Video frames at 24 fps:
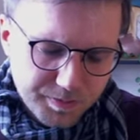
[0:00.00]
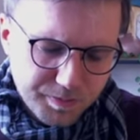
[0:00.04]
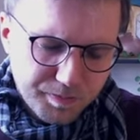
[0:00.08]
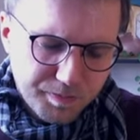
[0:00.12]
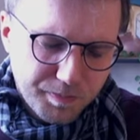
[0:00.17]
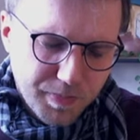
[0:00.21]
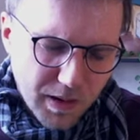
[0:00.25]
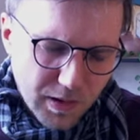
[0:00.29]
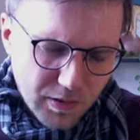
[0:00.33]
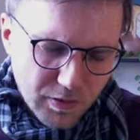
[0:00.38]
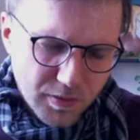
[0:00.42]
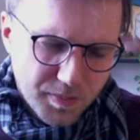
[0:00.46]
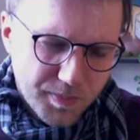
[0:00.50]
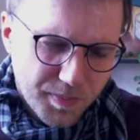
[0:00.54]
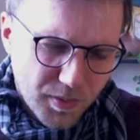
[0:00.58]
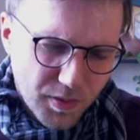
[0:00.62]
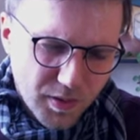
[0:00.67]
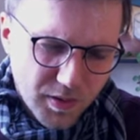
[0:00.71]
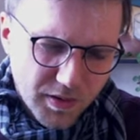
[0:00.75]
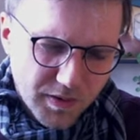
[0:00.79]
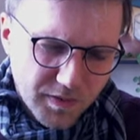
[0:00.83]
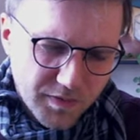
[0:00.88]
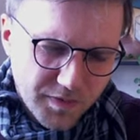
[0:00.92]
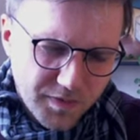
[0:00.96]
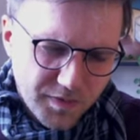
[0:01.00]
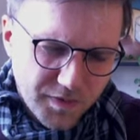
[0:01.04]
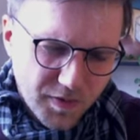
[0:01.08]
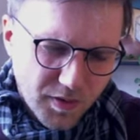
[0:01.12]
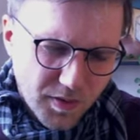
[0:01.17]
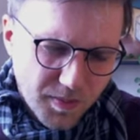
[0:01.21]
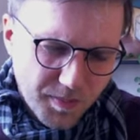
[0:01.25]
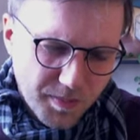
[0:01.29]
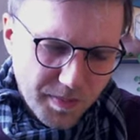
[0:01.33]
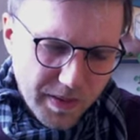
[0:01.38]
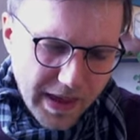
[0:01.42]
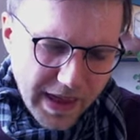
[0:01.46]
PowerPoint
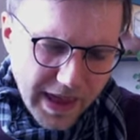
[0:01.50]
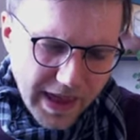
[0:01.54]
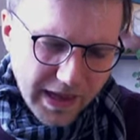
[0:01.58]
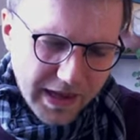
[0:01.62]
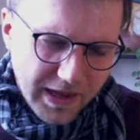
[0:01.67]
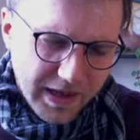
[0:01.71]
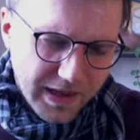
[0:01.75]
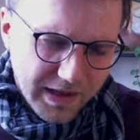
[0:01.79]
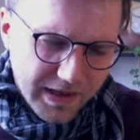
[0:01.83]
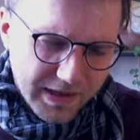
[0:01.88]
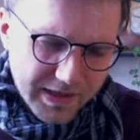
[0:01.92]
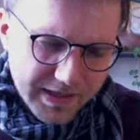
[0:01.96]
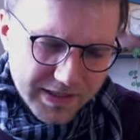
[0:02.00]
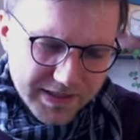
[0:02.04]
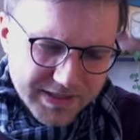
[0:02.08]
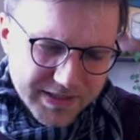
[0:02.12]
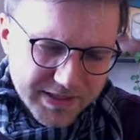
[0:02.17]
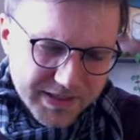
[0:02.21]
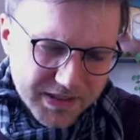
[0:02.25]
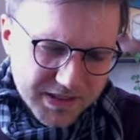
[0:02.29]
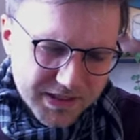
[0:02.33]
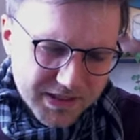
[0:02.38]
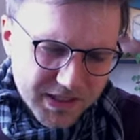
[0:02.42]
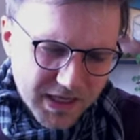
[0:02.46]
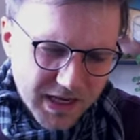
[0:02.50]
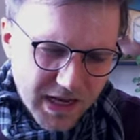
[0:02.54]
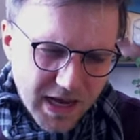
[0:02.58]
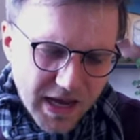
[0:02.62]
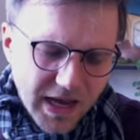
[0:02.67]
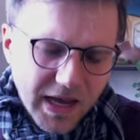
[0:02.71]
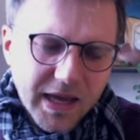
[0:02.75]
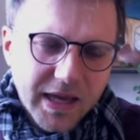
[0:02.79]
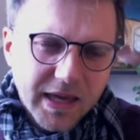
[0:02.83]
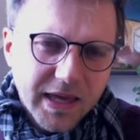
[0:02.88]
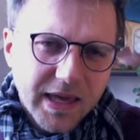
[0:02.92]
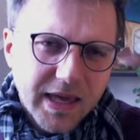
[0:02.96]
from Engys,
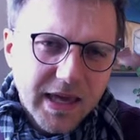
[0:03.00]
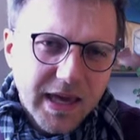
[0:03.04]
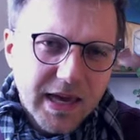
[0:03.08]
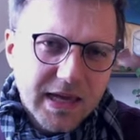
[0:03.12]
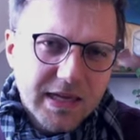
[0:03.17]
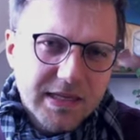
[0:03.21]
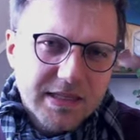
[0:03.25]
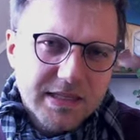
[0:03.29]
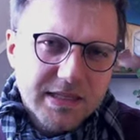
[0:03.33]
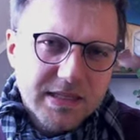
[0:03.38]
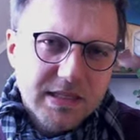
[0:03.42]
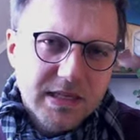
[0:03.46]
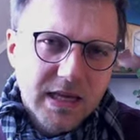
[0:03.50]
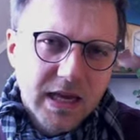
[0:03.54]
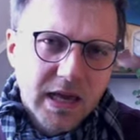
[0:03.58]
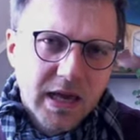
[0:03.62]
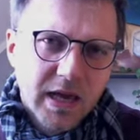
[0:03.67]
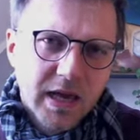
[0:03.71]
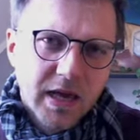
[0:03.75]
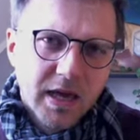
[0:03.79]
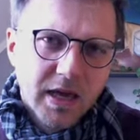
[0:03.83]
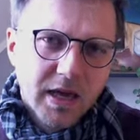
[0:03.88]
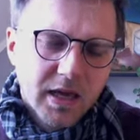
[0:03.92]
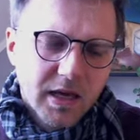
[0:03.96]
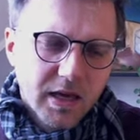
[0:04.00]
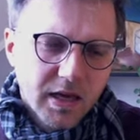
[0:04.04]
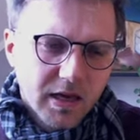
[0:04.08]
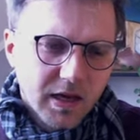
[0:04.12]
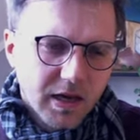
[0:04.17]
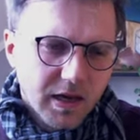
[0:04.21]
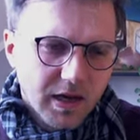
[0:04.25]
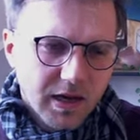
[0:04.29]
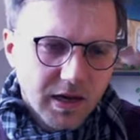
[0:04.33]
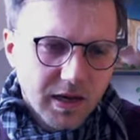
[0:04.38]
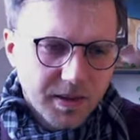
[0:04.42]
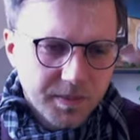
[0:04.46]
I guess.
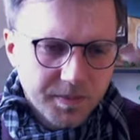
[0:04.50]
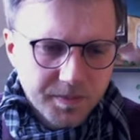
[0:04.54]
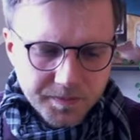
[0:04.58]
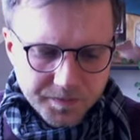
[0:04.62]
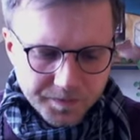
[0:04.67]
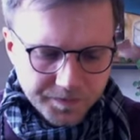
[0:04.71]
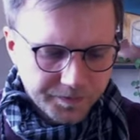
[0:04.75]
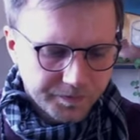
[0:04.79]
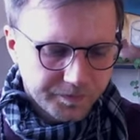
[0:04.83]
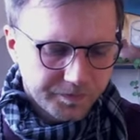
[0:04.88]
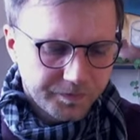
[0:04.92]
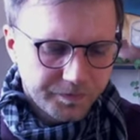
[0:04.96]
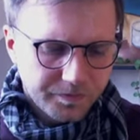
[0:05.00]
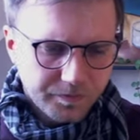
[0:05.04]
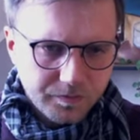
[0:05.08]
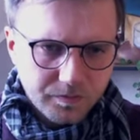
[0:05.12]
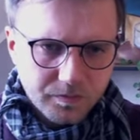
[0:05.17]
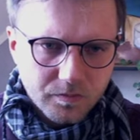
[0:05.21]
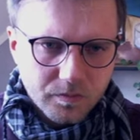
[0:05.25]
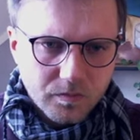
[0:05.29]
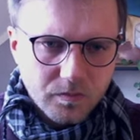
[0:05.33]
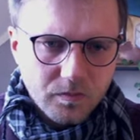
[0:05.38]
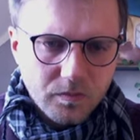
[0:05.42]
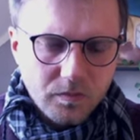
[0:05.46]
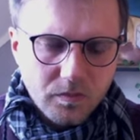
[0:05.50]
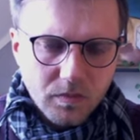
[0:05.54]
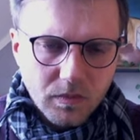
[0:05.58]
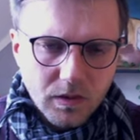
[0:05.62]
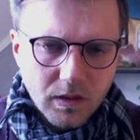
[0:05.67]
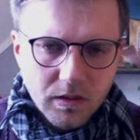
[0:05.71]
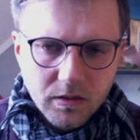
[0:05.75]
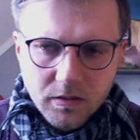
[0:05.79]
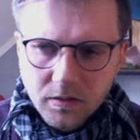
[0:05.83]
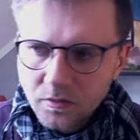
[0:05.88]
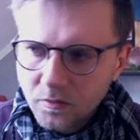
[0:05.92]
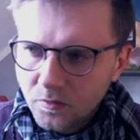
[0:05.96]
Um,
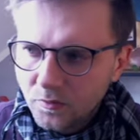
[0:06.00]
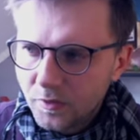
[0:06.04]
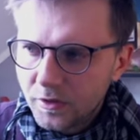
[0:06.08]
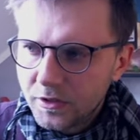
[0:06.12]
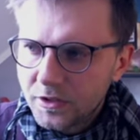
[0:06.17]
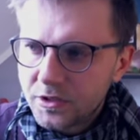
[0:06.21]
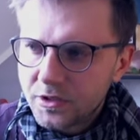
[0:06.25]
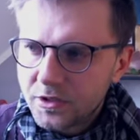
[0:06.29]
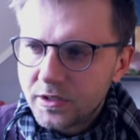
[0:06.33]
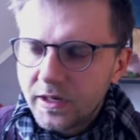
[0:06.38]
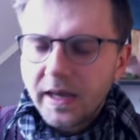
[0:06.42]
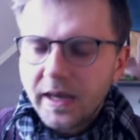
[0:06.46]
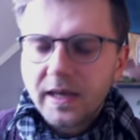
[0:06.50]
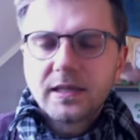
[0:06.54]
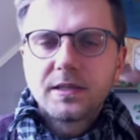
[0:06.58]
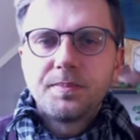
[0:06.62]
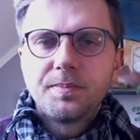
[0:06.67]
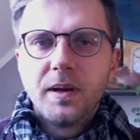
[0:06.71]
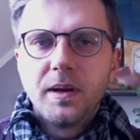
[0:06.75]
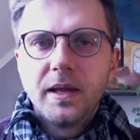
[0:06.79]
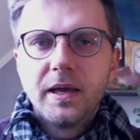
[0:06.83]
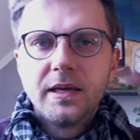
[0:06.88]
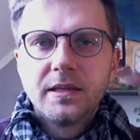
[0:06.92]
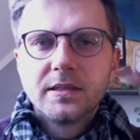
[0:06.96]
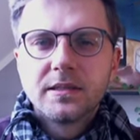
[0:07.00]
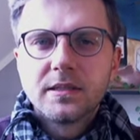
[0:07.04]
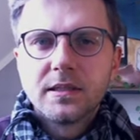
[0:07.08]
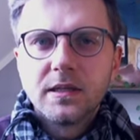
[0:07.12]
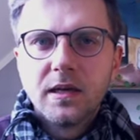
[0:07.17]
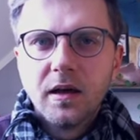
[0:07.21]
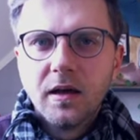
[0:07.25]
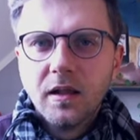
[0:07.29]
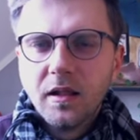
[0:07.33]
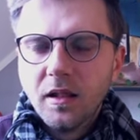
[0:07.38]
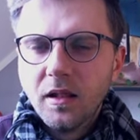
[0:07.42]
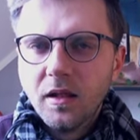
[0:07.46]
which explains
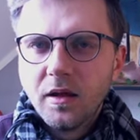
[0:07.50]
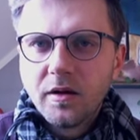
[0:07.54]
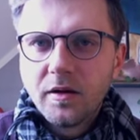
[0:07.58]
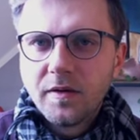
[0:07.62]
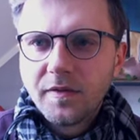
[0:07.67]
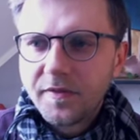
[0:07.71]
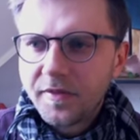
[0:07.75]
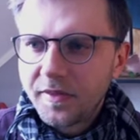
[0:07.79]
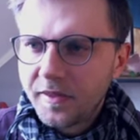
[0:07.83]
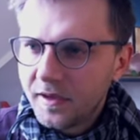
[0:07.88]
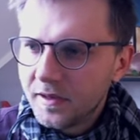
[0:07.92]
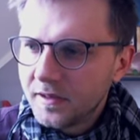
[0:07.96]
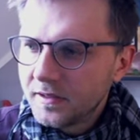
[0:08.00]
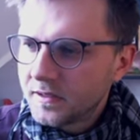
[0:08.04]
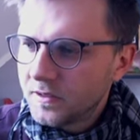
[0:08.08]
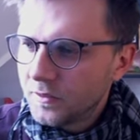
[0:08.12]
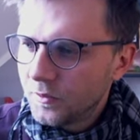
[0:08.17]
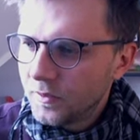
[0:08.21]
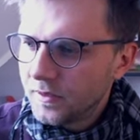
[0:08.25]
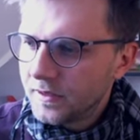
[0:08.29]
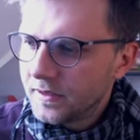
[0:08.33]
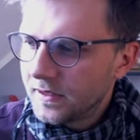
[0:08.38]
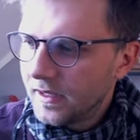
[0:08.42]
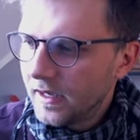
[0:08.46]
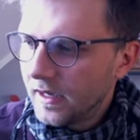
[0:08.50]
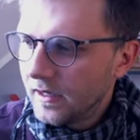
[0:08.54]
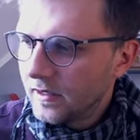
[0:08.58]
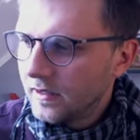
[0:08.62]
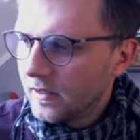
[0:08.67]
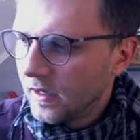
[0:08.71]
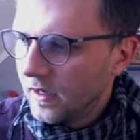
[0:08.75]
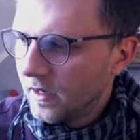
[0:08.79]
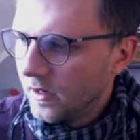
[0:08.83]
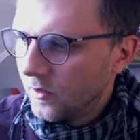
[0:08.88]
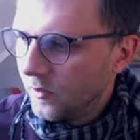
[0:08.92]
a lot of things. with that?